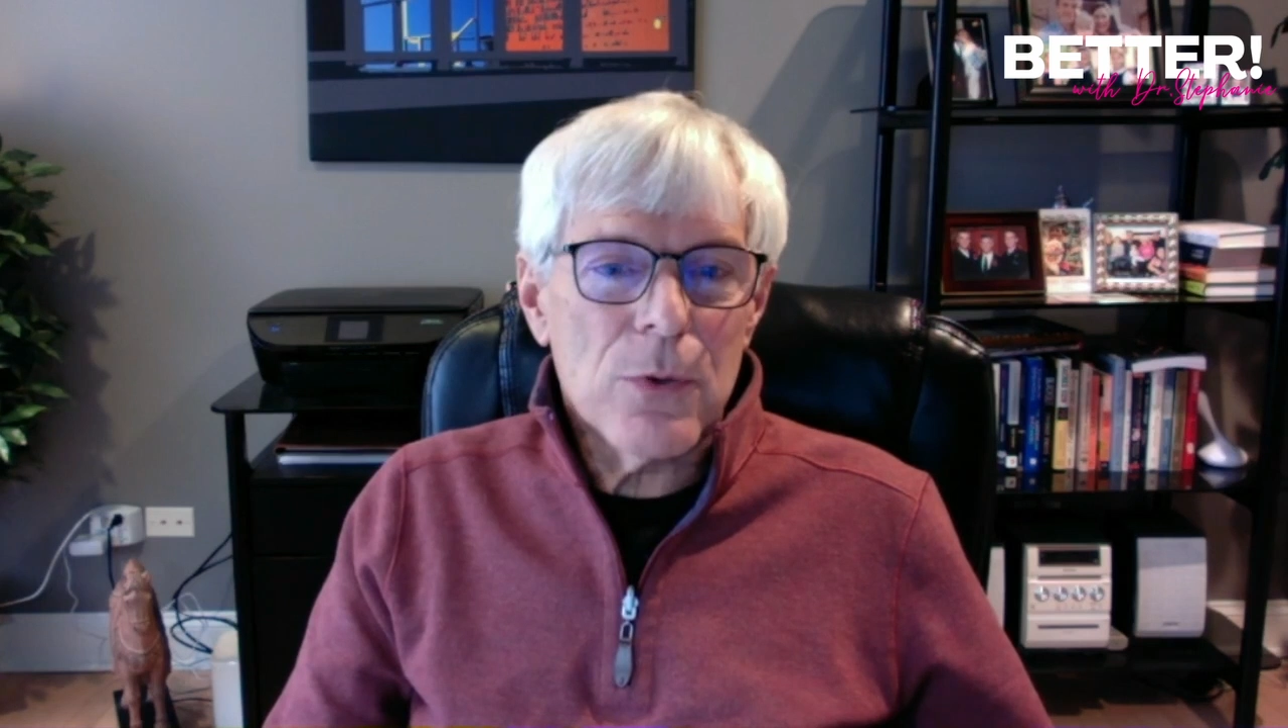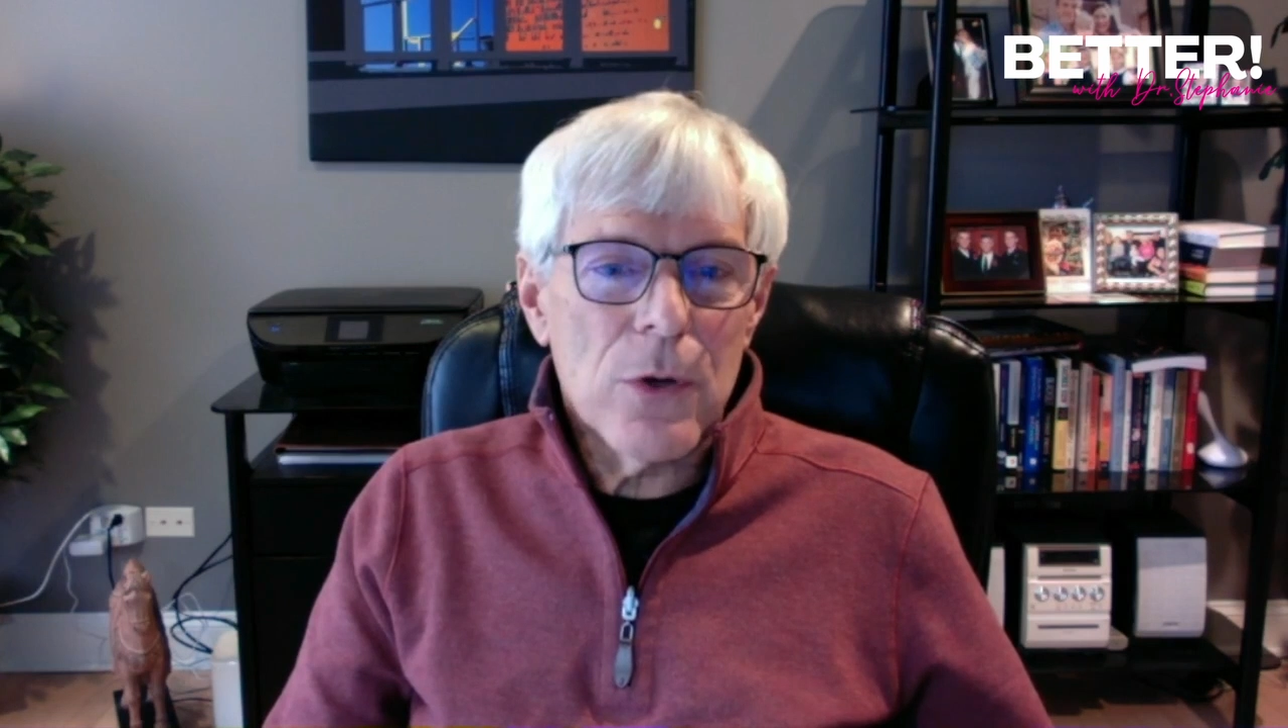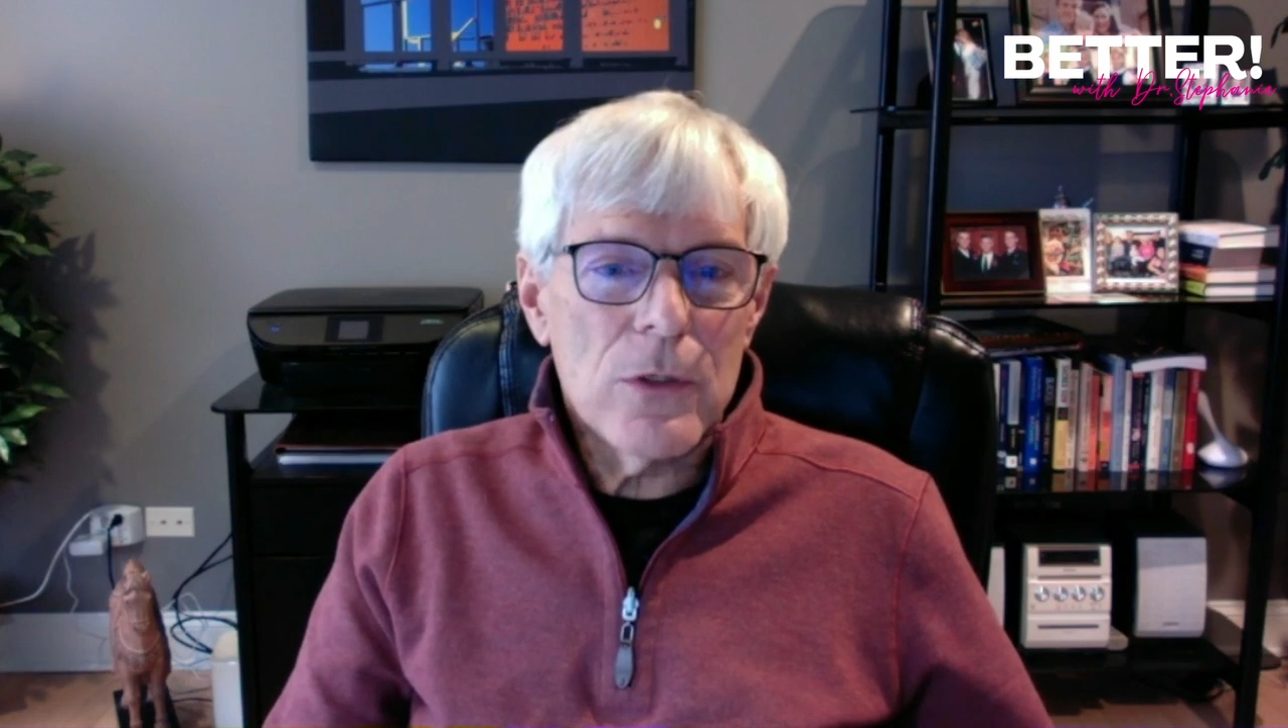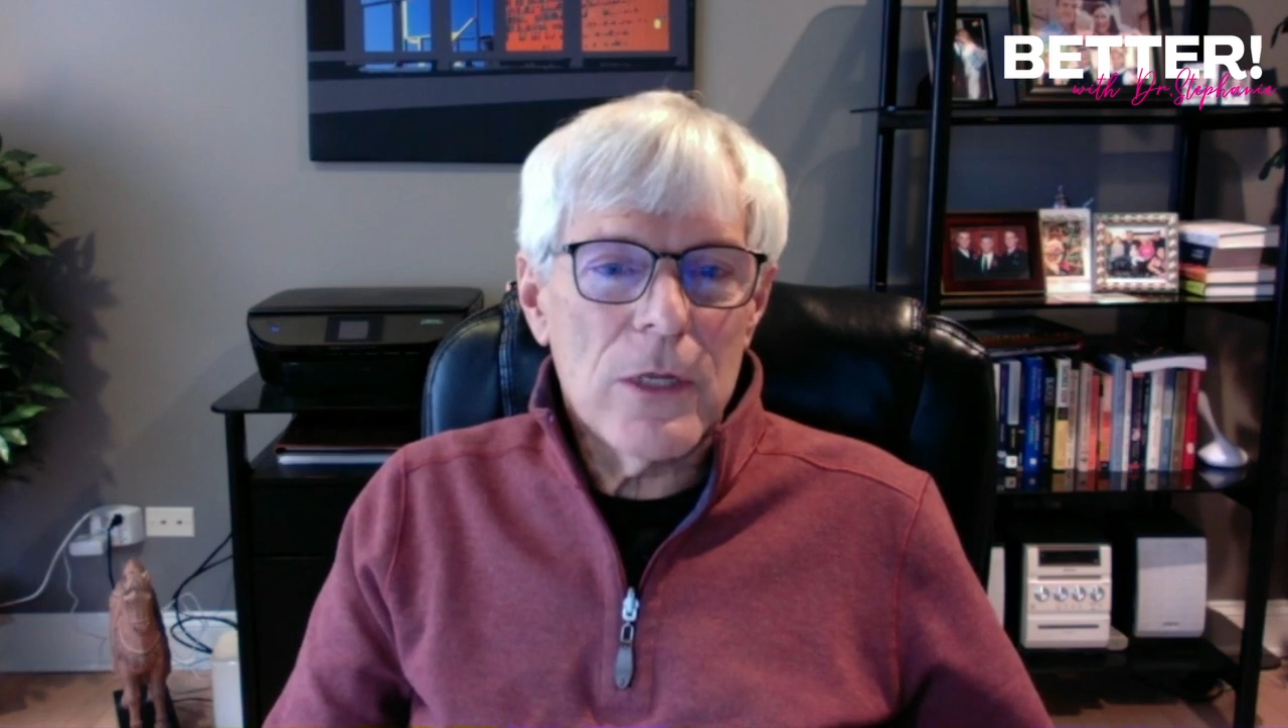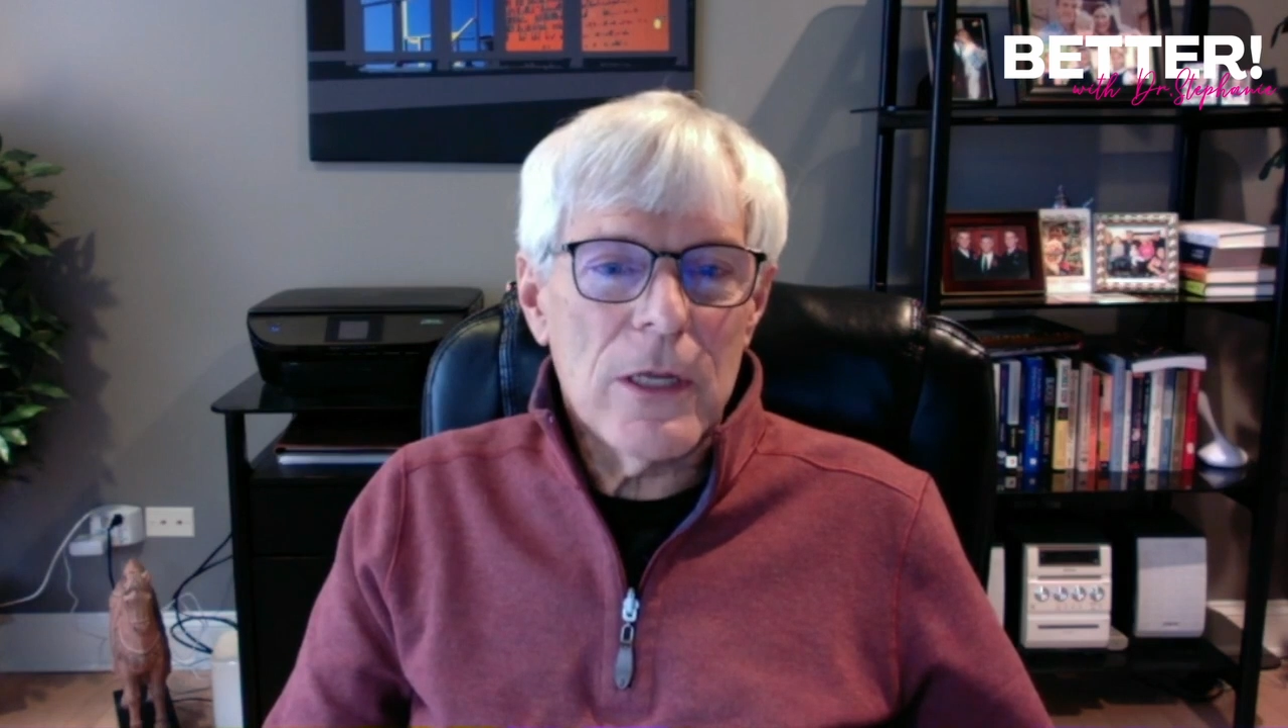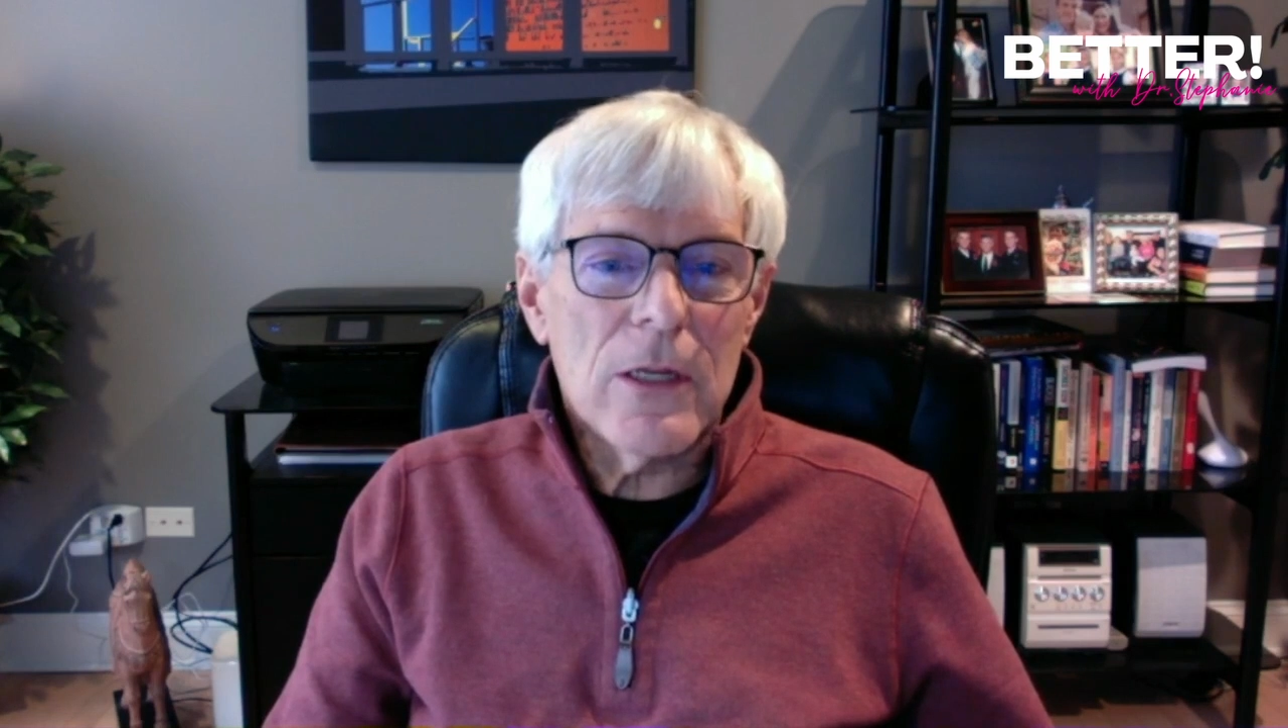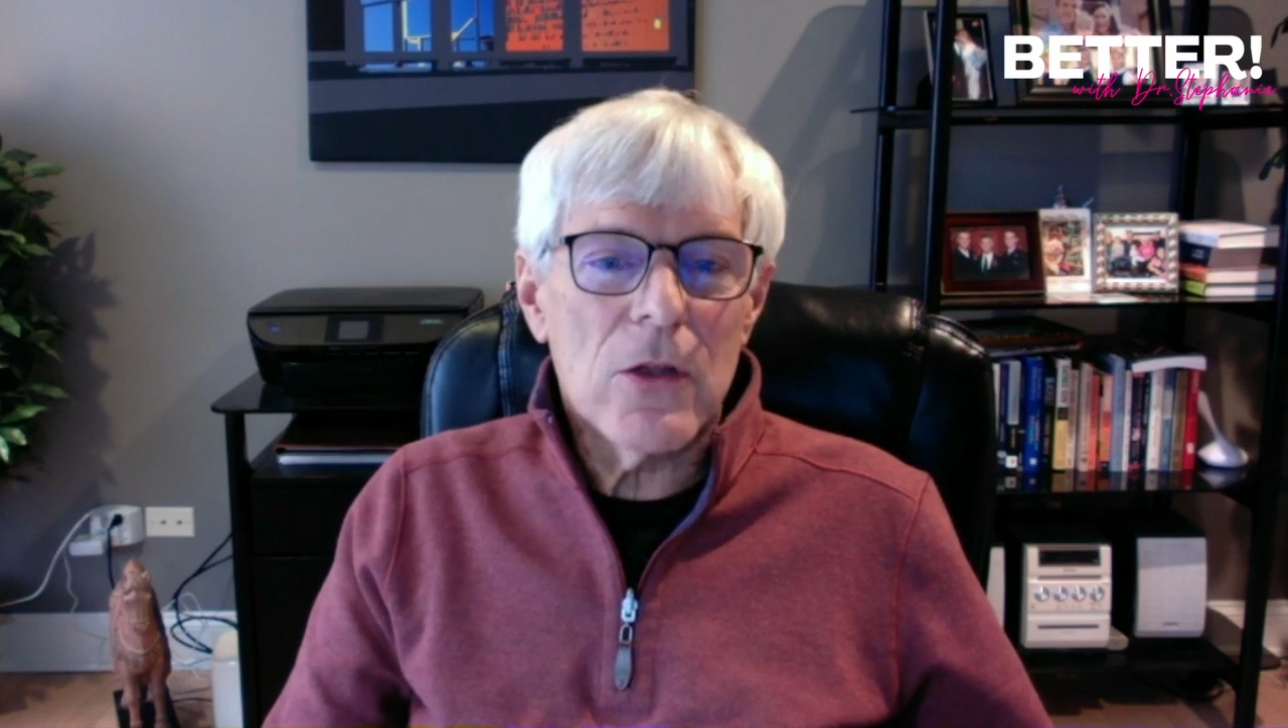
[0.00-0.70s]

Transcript: protein